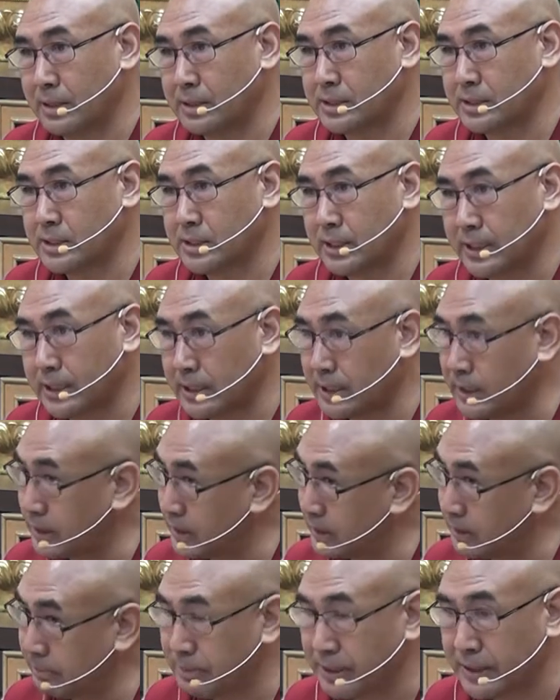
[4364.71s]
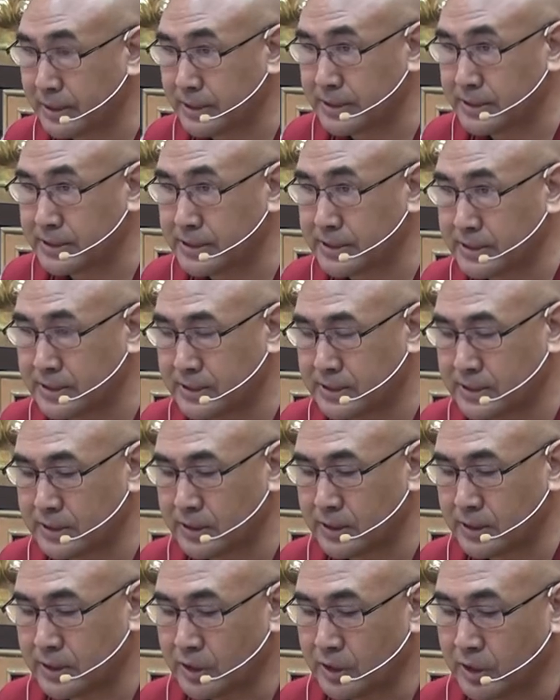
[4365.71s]
paths, Hinayana
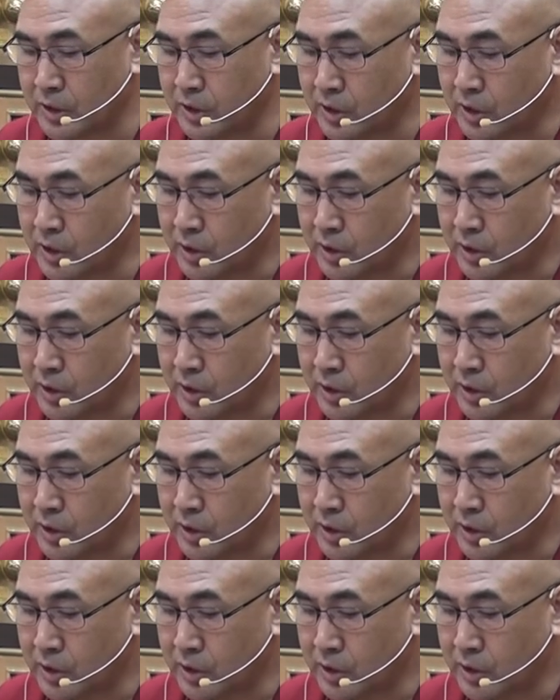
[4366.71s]
practices,